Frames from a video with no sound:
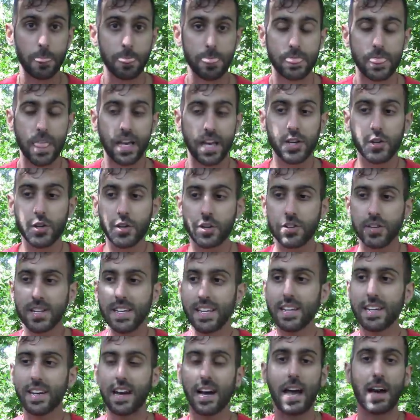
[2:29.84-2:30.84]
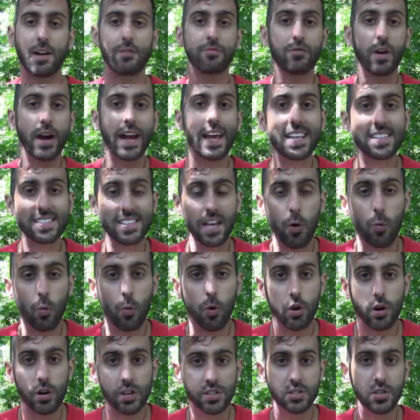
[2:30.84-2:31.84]
that you don't need a, a raise at
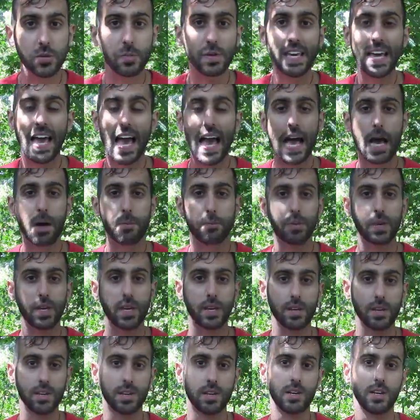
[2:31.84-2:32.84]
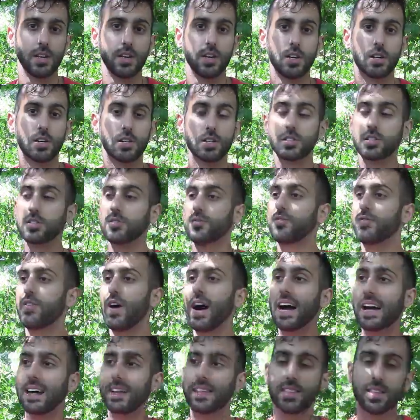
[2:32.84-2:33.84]
work to be happy or to
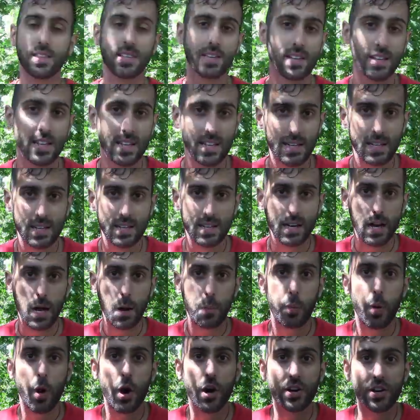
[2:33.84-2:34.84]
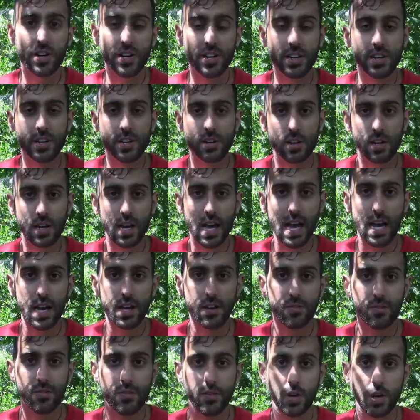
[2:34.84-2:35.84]
find a partner in your
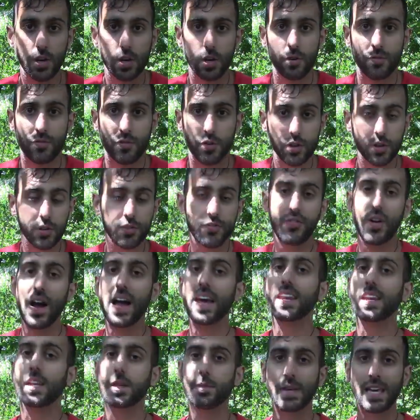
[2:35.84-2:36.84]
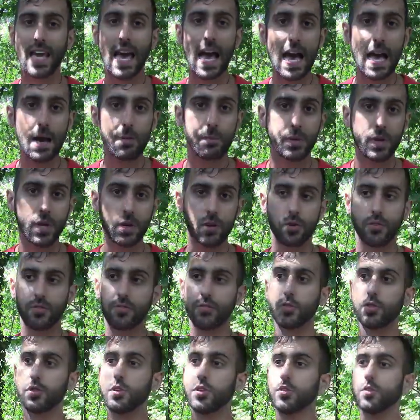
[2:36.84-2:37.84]
life for you to finally be happy or
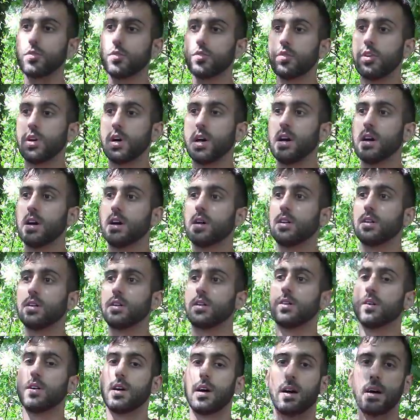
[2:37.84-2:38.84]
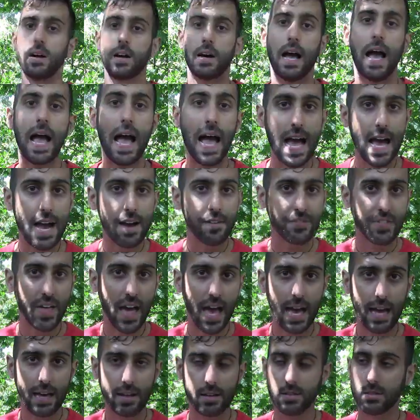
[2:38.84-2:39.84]
for you to have
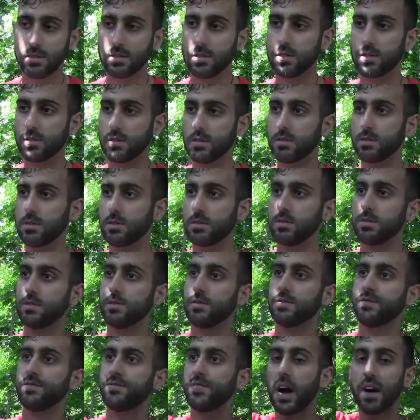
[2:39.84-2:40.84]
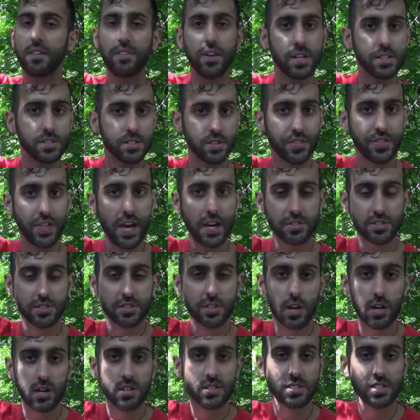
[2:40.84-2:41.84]
that
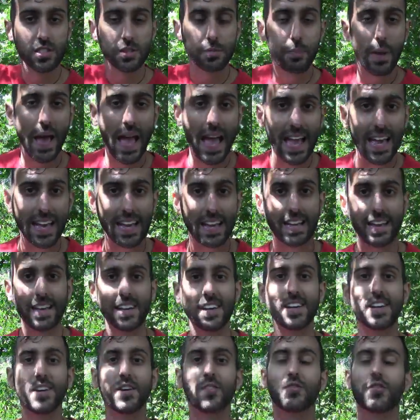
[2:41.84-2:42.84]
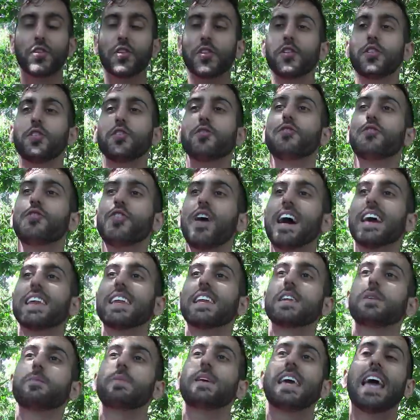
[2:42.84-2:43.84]
$500,000 in the bank for you to
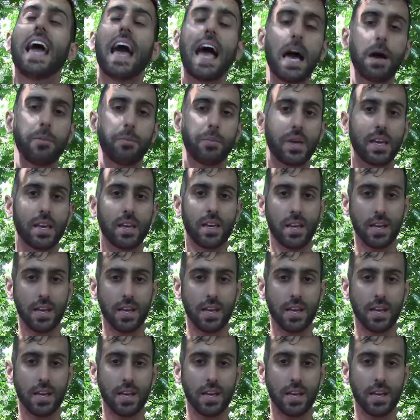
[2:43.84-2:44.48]
finally be happy.